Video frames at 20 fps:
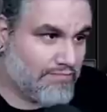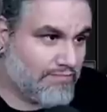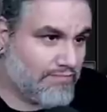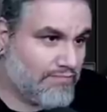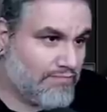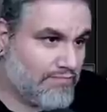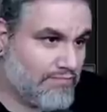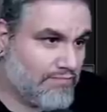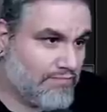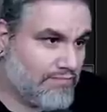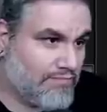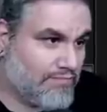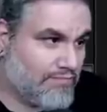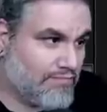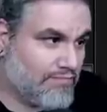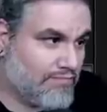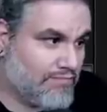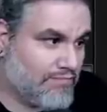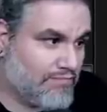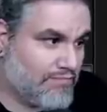They also only have
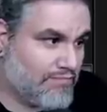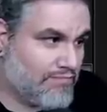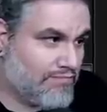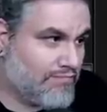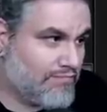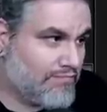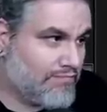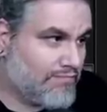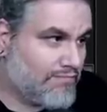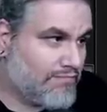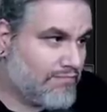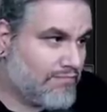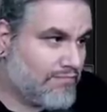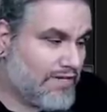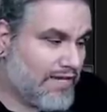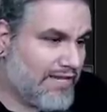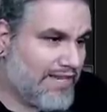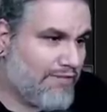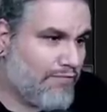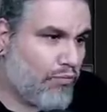4 minutes on their clock.
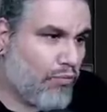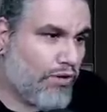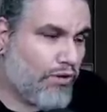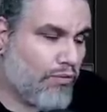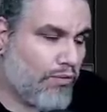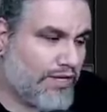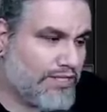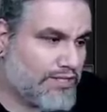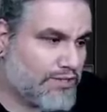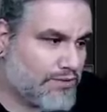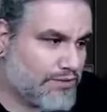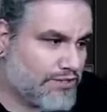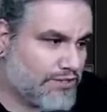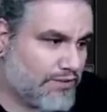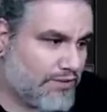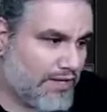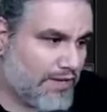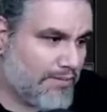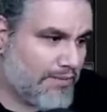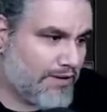And they have one white source,
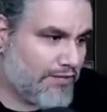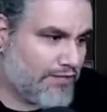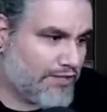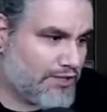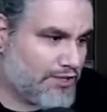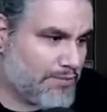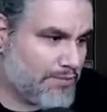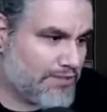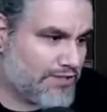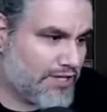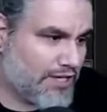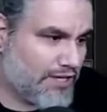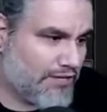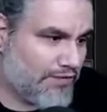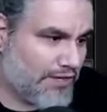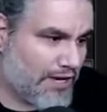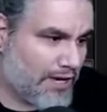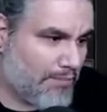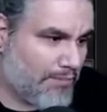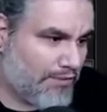so like I'm not really super scared
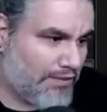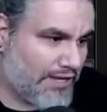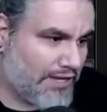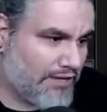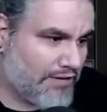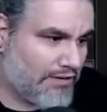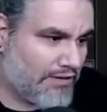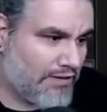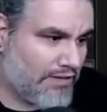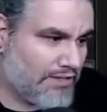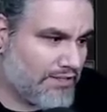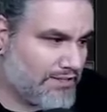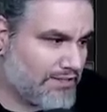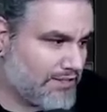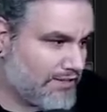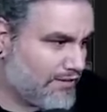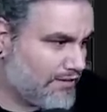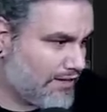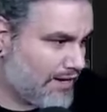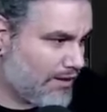of like a planar
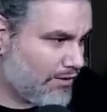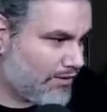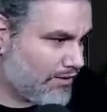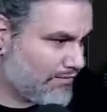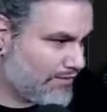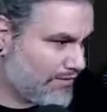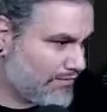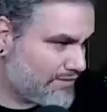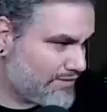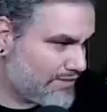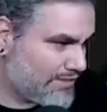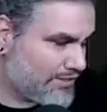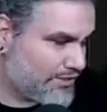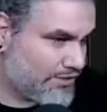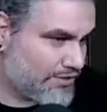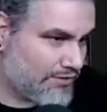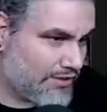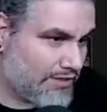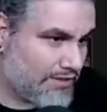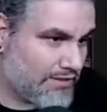cleansing or an hour of
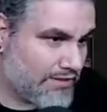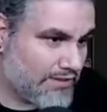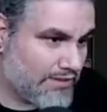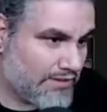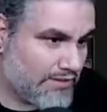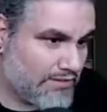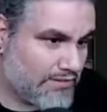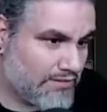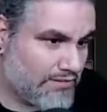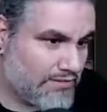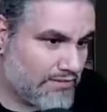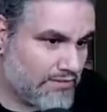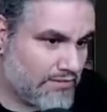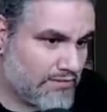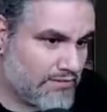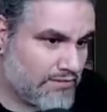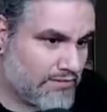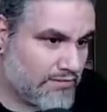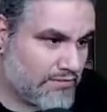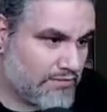devastation or anything.
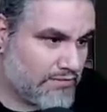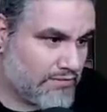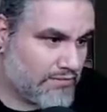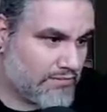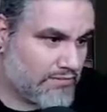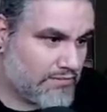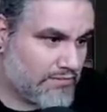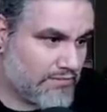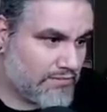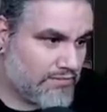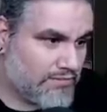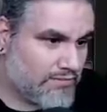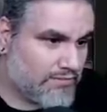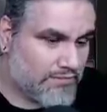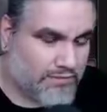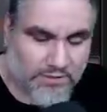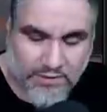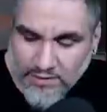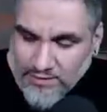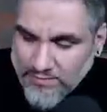
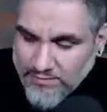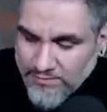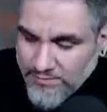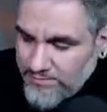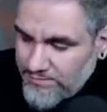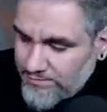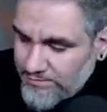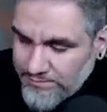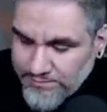So